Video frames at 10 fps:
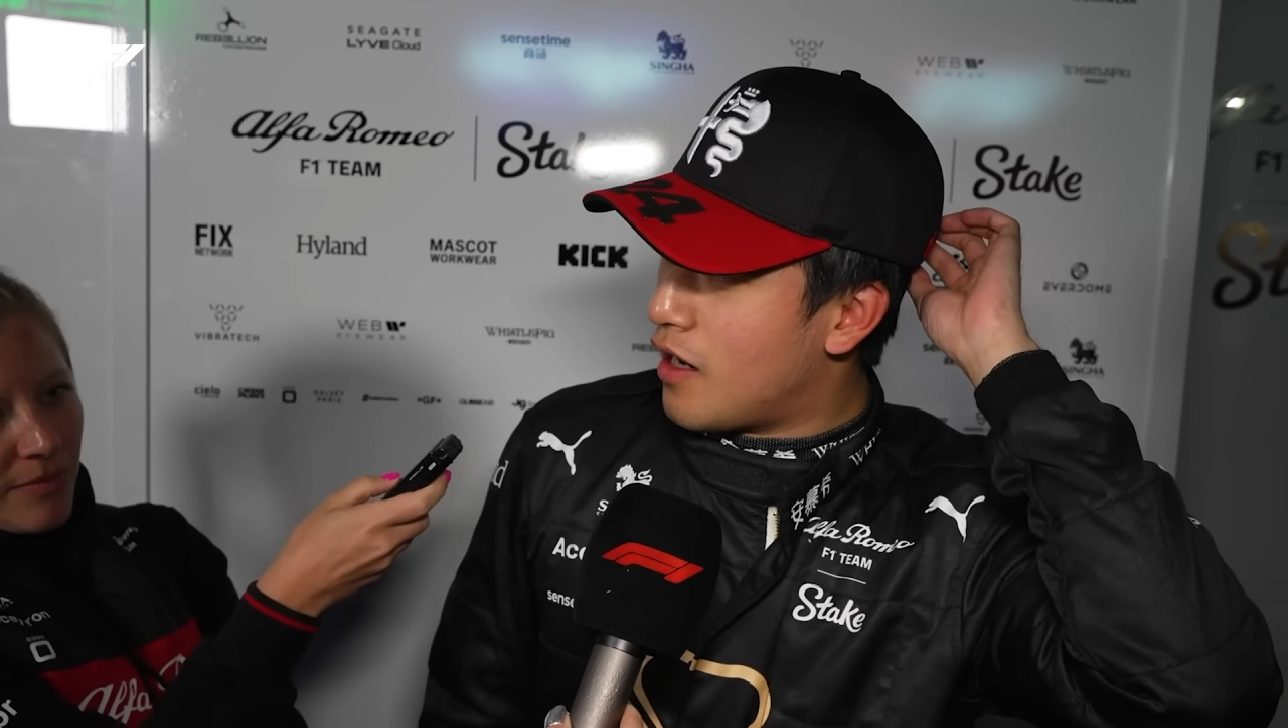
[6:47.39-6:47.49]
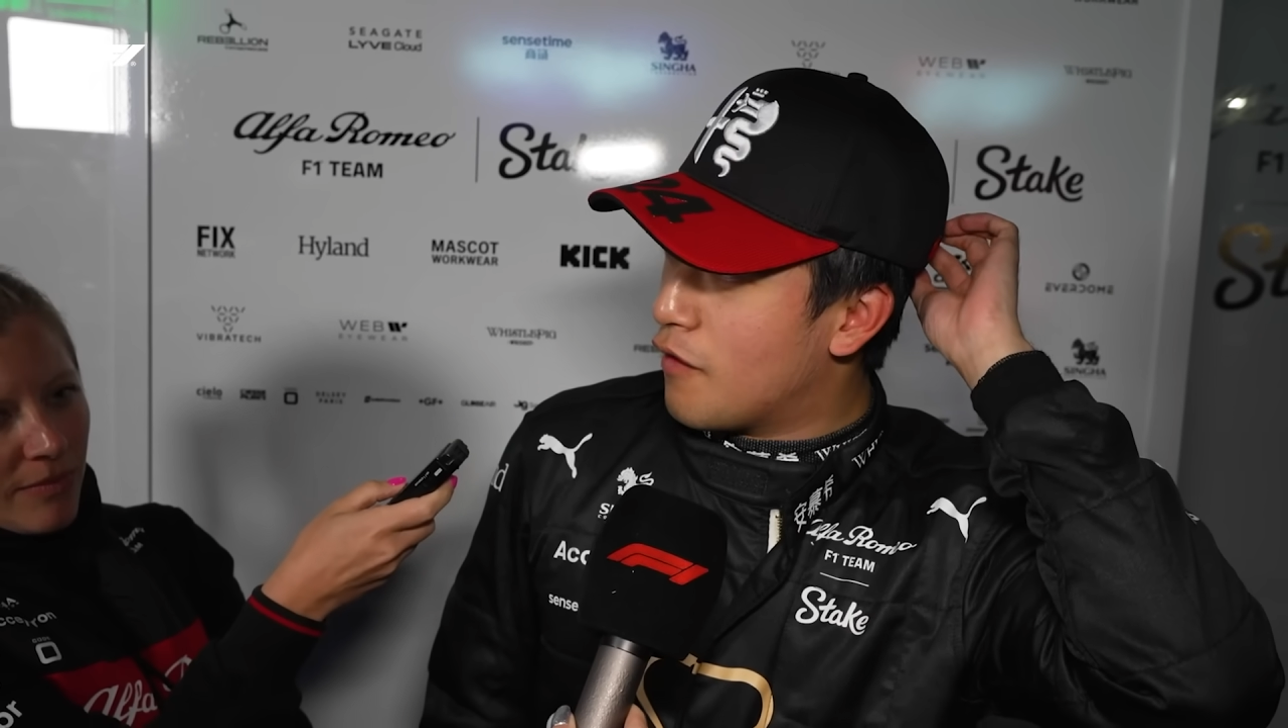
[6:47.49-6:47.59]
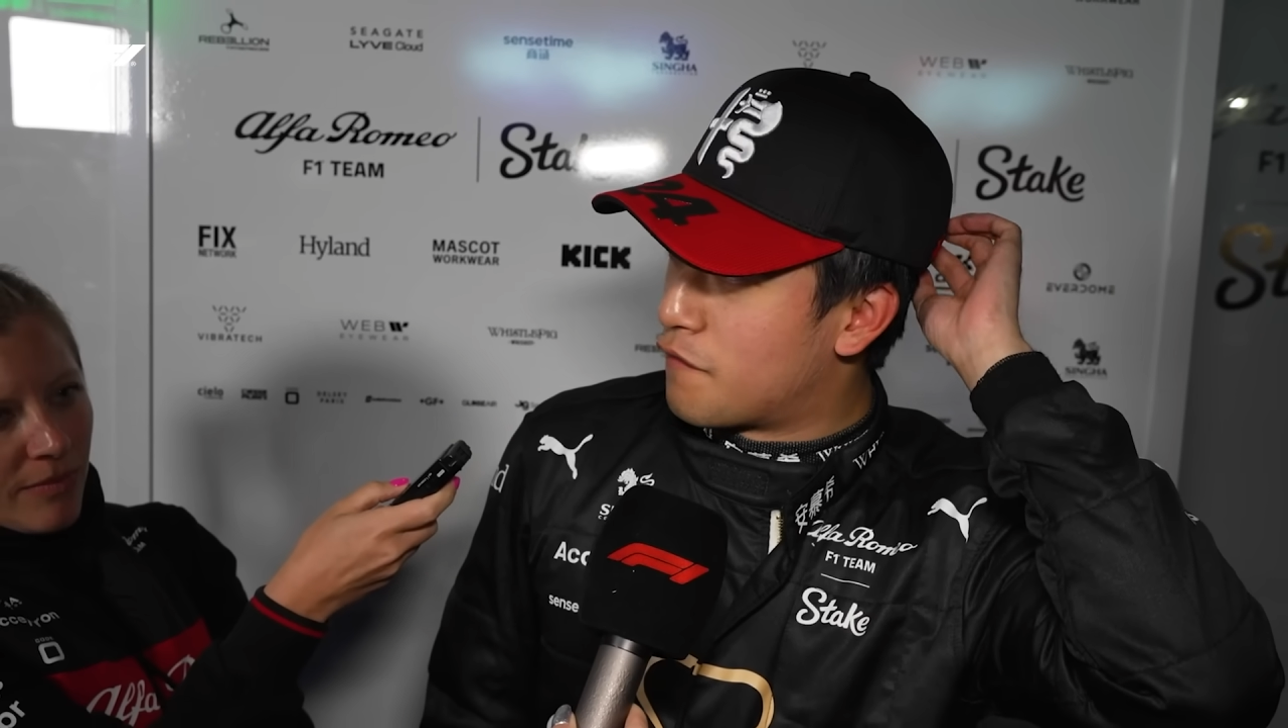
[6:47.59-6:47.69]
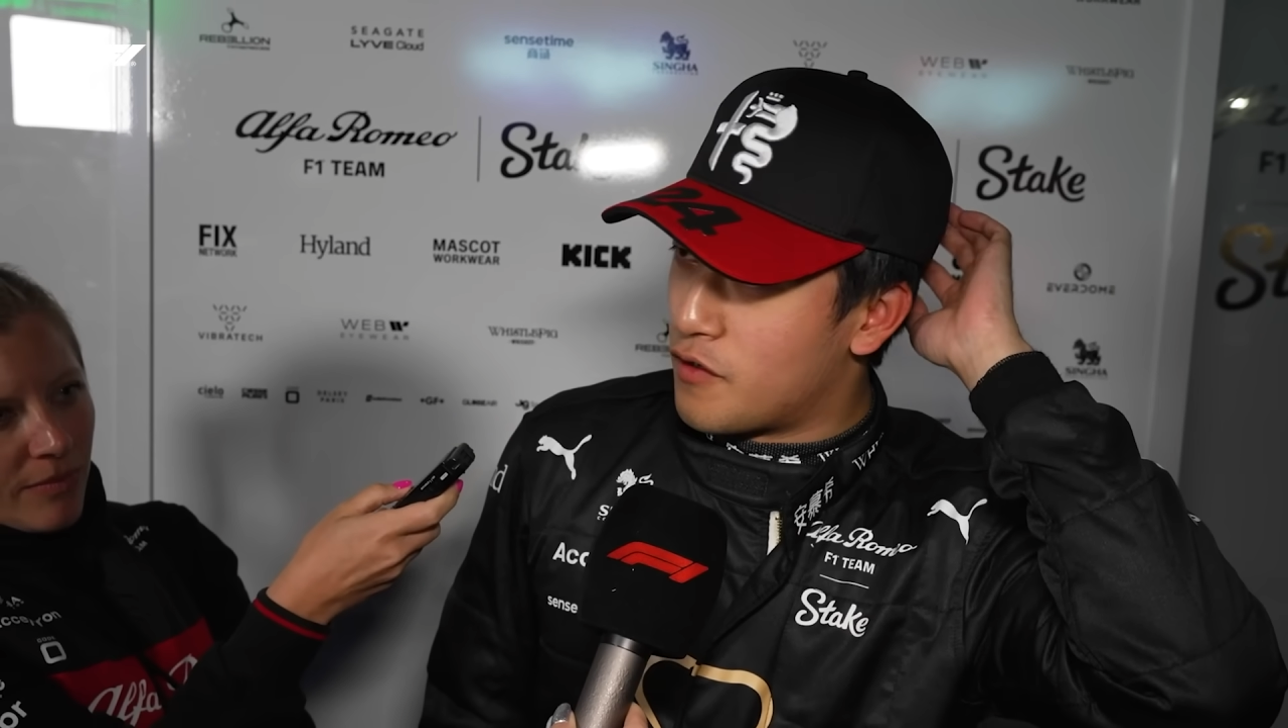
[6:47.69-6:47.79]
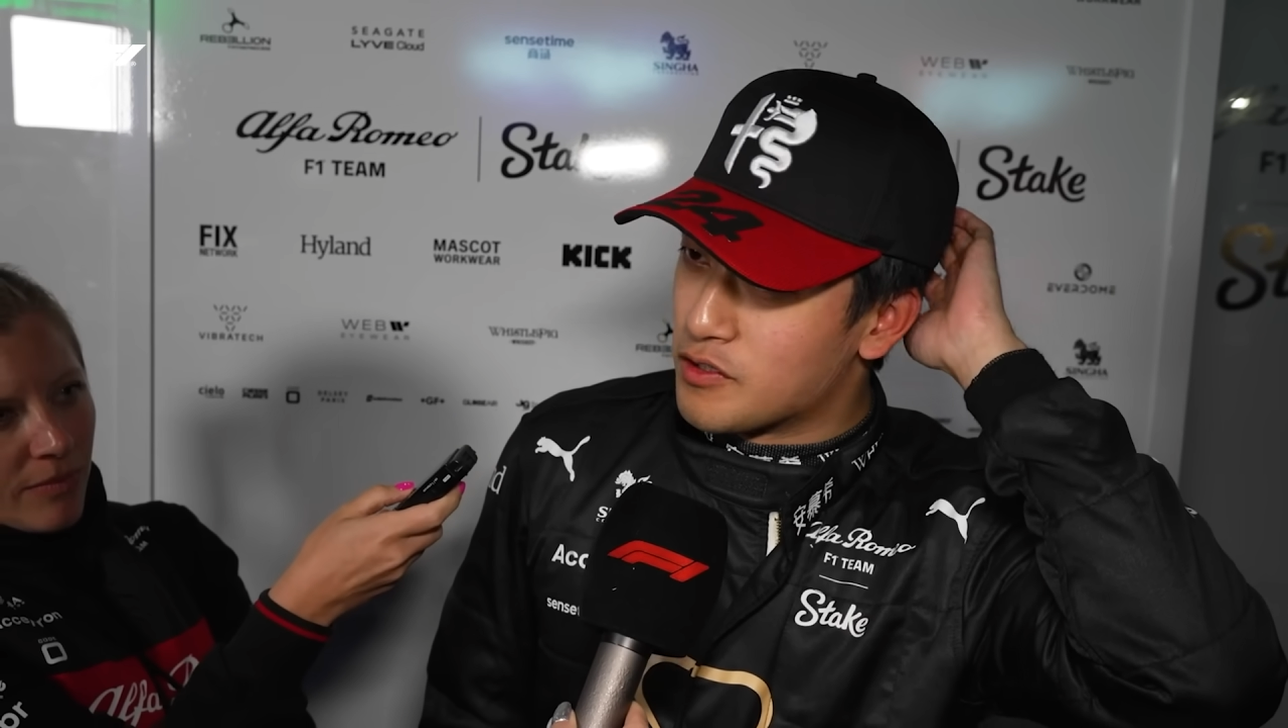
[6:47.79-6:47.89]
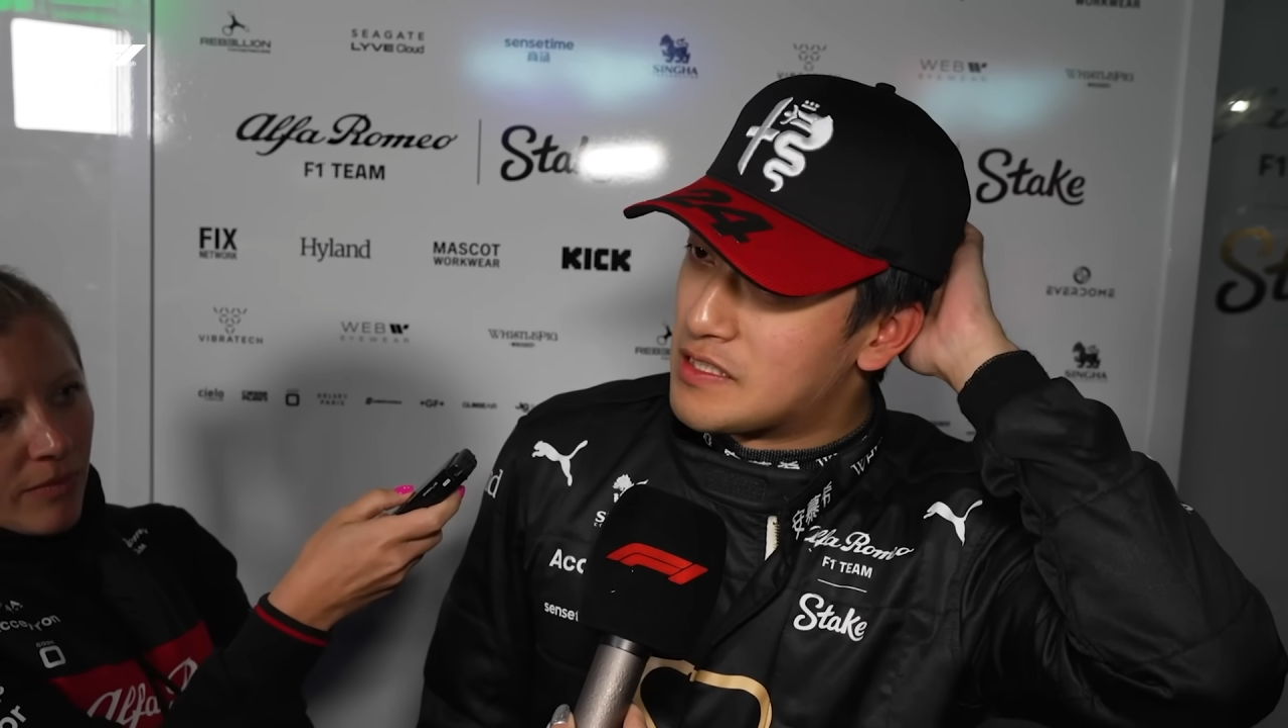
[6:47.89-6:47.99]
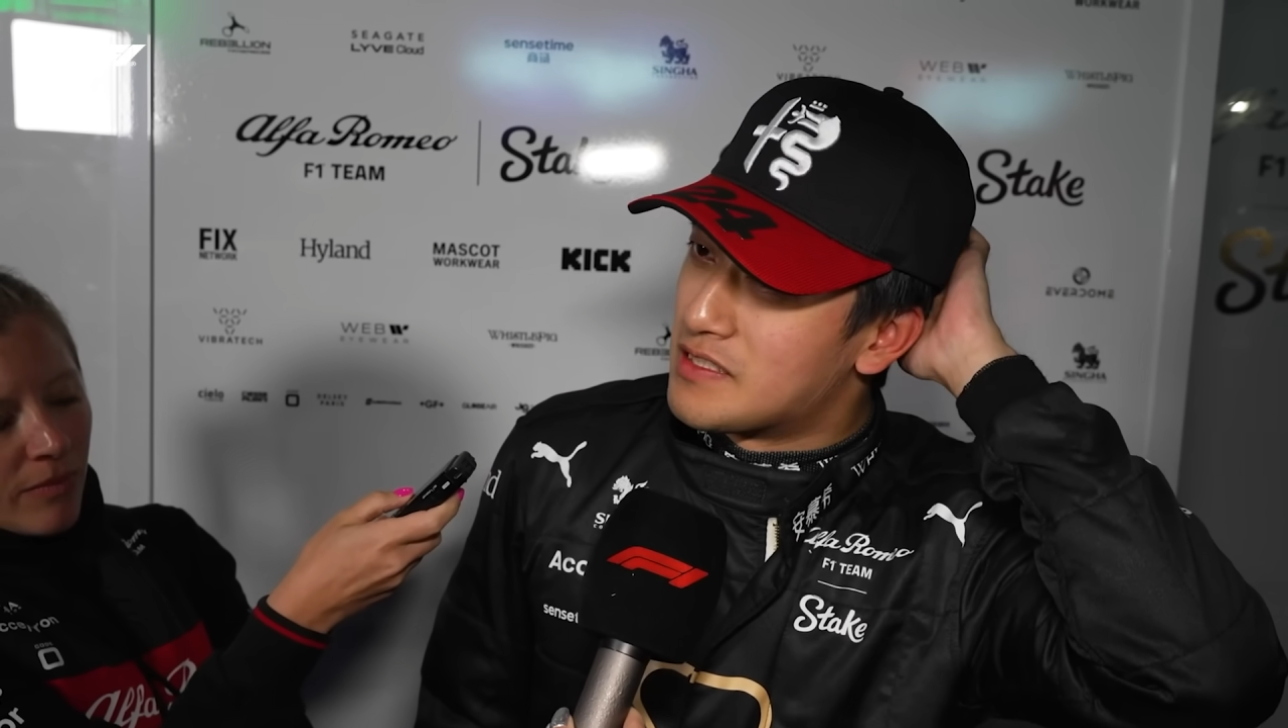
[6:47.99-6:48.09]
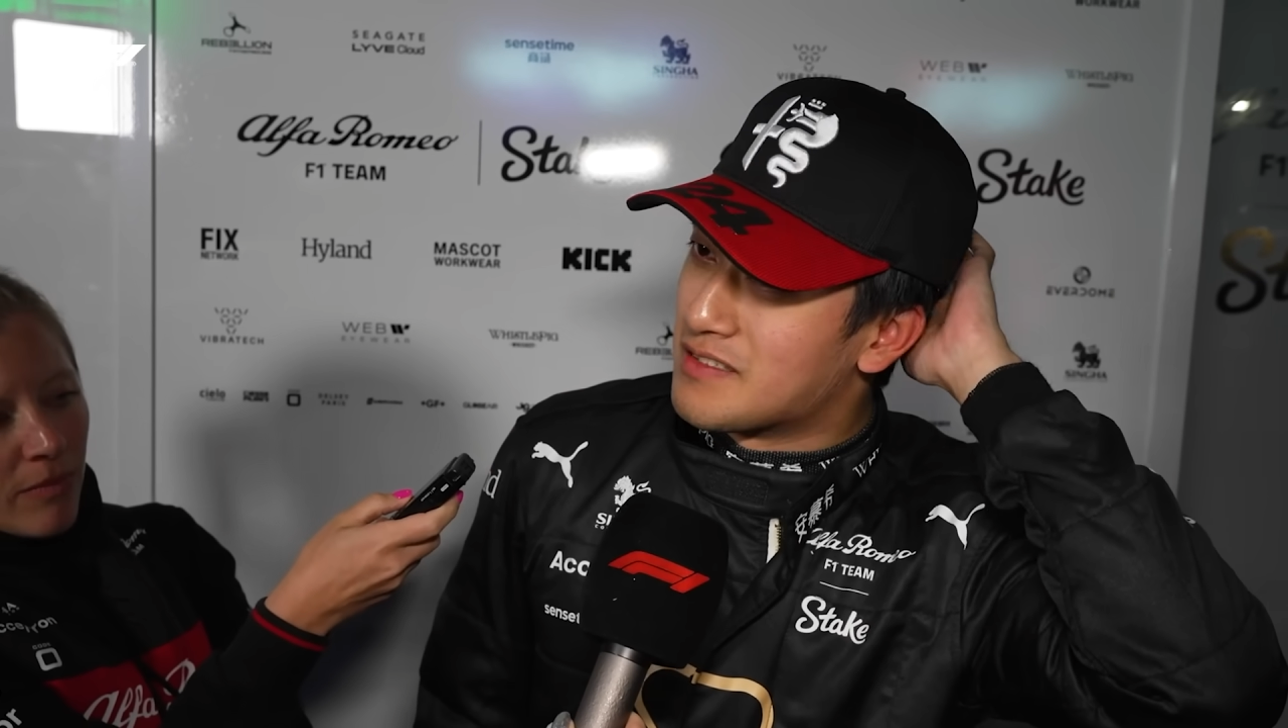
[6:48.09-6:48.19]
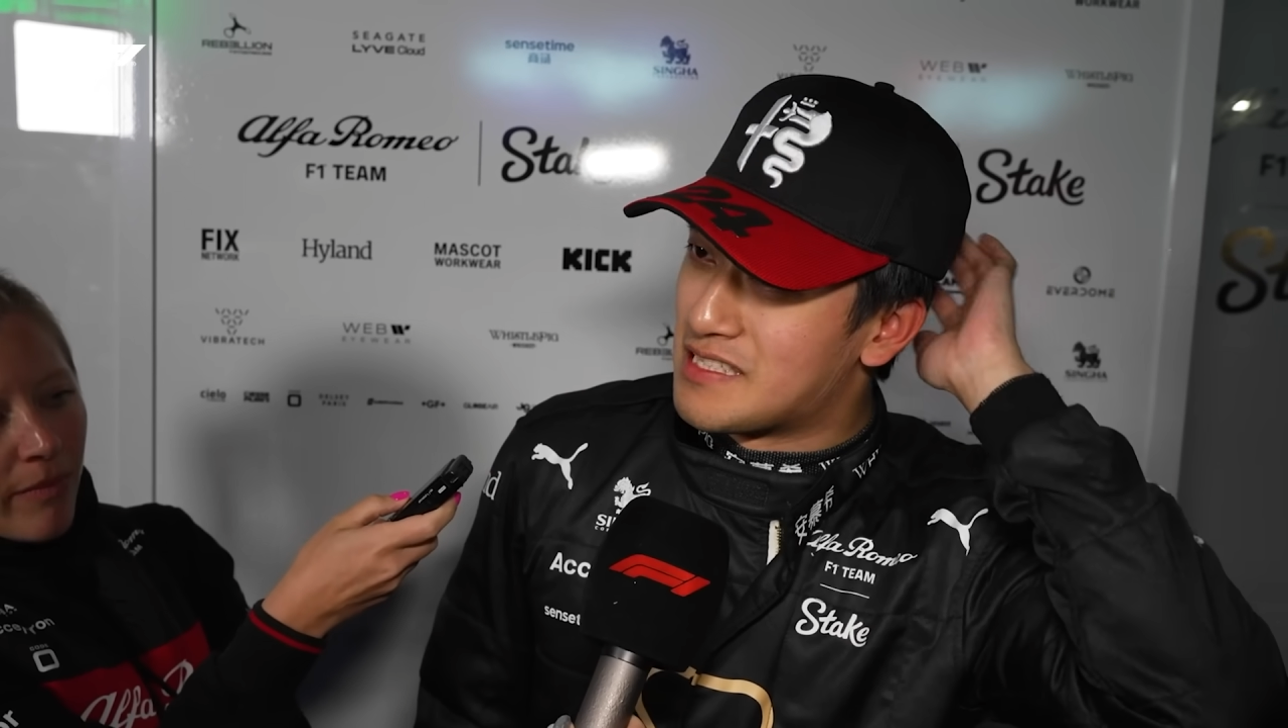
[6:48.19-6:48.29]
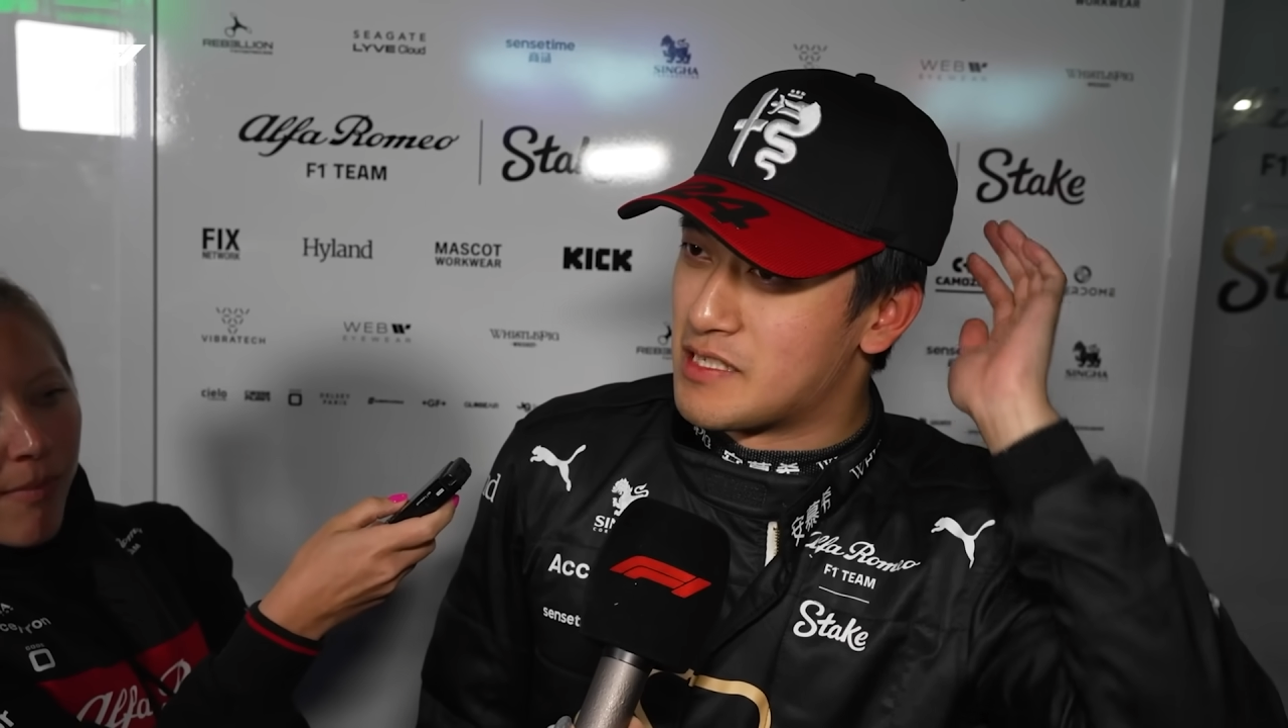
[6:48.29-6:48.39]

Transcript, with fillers: of course, it's nothing